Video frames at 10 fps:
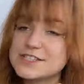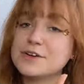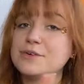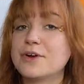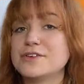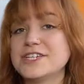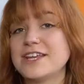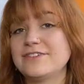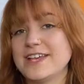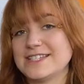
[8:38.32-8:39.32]
So
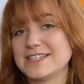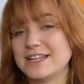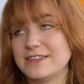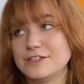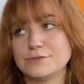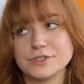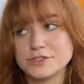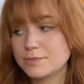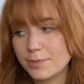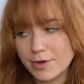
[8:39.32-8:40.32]
crocheted vests like these were
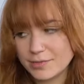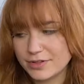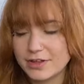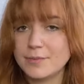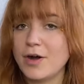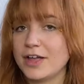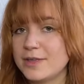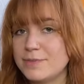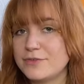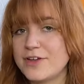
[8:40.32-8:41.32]
super popular among
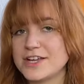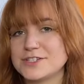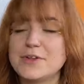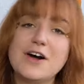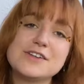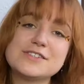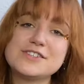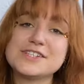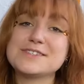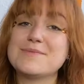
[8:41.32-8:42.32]
hippie fashion, but also
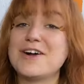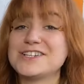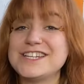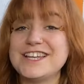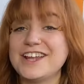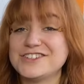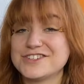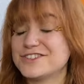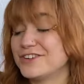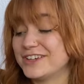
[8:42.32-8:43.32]
just among
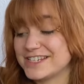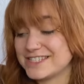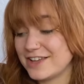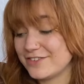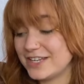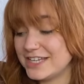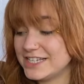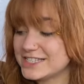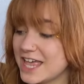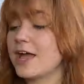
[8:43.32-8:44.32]
teenagers during the
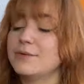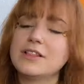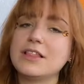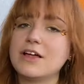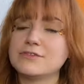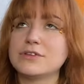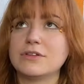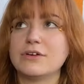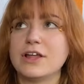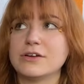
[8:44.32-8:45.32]
70s. I would love to
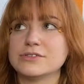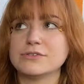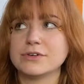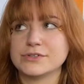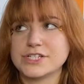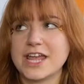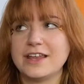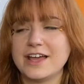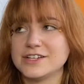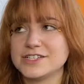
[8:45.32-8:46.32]
learn how to
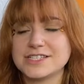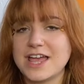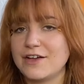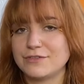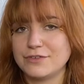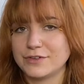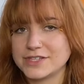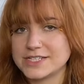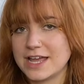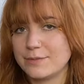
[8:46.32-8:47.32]
crochet. I just haven't
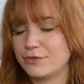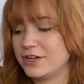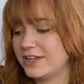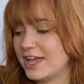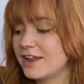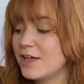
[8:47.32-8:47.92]
found the time for it yet,